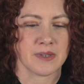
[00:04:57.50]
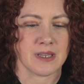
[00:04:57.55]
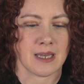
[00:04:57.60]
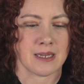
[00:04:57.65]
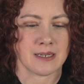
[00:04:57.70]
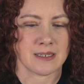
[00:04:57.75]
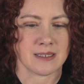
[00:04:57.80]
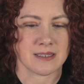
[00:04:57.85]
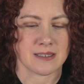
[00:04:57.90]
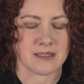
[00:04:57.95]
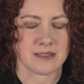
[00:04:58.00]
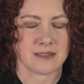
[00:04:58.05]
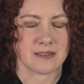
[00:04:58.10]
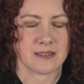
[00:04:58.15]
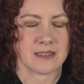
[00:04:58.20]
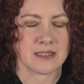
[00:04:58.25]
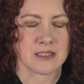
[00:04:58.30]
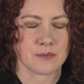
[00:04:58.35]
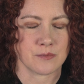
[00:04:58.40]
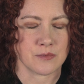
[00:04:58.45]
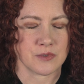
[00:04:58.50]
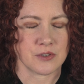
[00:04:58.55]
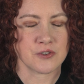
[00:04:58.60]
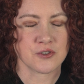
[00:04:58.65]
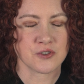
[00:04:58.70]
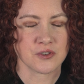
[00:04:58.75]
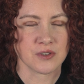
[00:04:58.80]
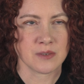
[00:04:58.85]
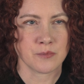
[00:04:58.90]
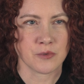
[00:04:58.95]
And it's
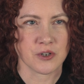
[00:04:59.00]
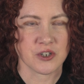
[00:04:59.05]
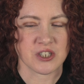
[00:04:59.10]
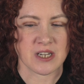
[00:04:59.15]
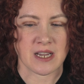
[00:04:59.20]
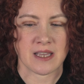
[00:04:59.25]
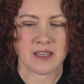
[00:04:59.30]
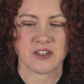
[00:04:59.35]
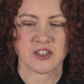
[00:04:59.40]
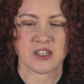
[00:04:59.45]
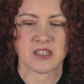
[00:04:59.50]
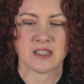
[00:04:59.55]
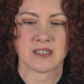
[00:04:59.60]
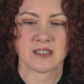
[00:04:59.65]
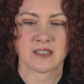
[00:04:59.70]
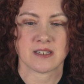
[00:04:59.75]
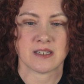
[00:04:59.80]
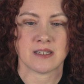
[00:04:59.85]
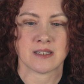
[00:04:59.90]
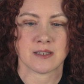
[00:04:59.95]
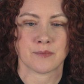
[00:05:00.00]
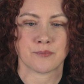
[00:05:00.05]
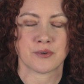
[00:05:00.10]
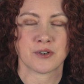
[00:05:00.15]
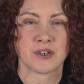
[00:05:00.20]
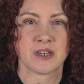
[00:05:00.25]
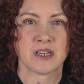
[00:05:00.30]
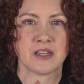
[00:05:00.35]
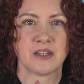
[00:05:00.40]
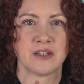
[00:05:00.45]
usually more challenging. This is a
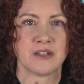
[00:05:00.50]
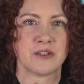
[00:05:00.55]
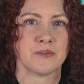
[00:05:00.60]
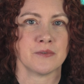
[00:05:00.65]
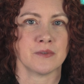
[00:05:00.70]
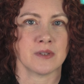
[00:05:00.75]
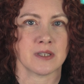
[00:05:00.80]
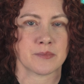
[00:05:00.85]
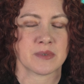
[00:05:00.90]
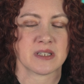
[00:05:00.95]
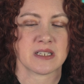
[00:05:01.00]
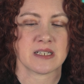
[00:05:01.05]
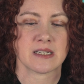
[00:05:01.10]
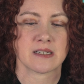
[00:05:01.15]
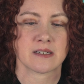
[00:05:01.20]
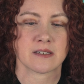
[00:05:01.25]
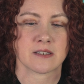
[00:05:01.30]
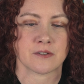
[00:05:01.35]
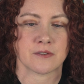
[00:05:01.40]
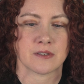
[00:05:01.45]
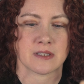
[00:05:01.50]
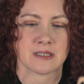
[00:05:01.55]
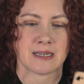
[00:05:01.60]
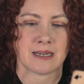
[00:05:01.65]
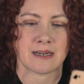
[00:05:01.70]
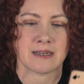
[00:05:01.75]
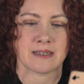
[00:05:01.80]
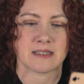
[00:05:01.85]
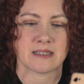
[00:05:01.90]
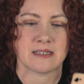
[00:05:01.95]
pretty new lipstick, so it's
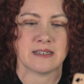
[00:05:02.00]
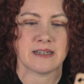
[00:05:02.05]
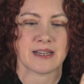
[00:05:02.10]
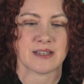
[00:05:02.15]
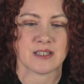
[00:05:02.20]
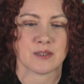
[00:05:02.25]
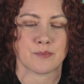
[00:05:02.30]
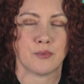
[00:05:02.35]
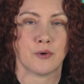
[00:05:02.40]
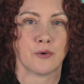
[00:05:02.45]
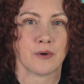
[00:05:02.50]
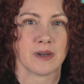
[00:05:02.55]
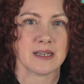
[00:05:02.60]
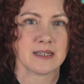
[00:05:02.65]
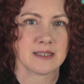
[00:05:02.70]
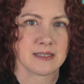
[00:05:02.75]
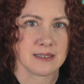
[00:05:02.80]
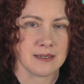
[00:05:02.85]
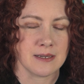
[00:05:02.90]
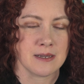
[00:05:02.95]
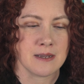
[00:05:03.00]
got a nice point.